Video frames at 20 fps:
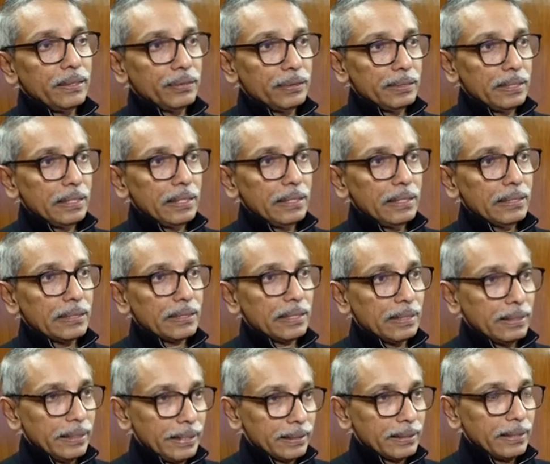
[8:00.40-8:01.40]
UG is
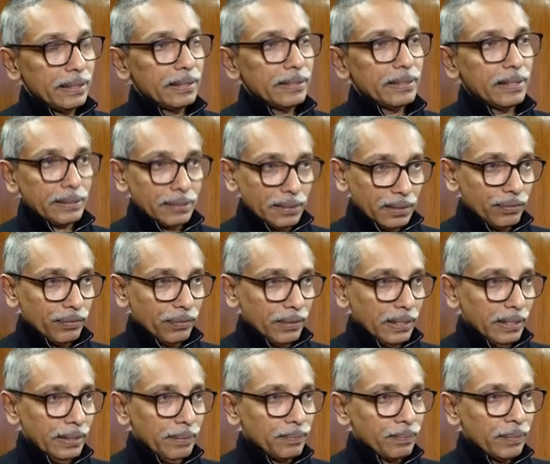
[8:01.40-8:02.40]
conducted
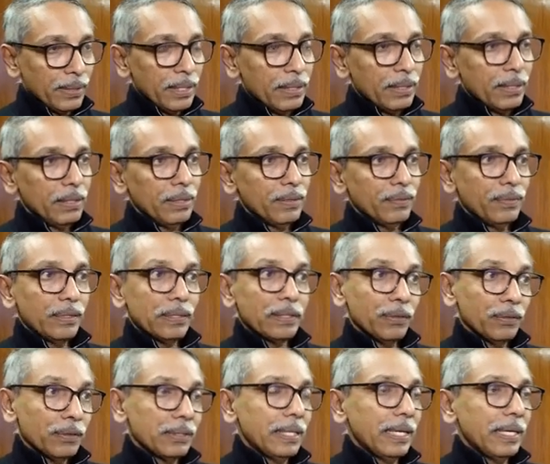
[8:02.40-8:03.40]
successfully
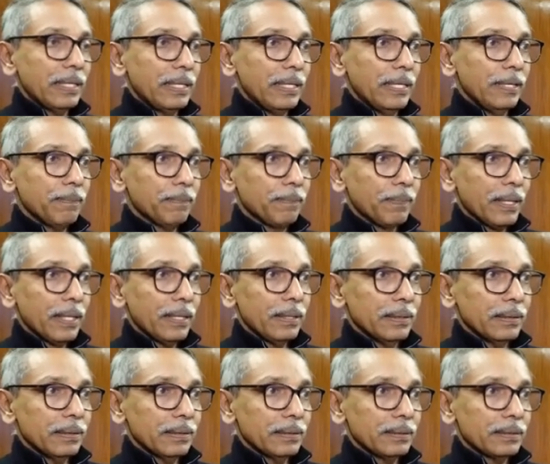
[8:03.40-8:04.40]
without any
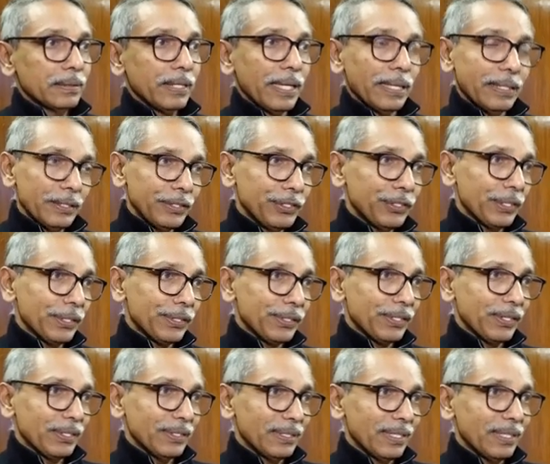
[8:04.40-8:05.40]

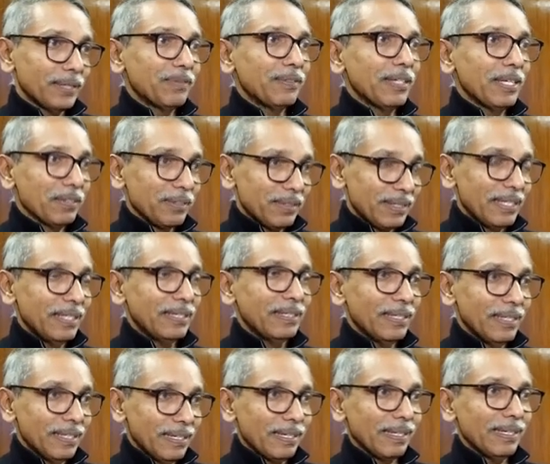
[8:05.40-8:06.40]
challenges that we have
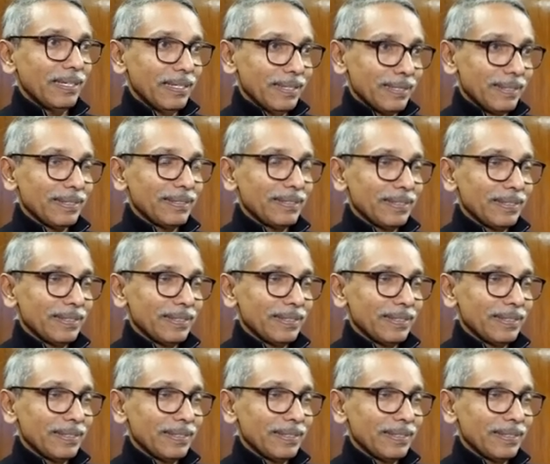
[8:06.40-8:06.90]
seen earlier.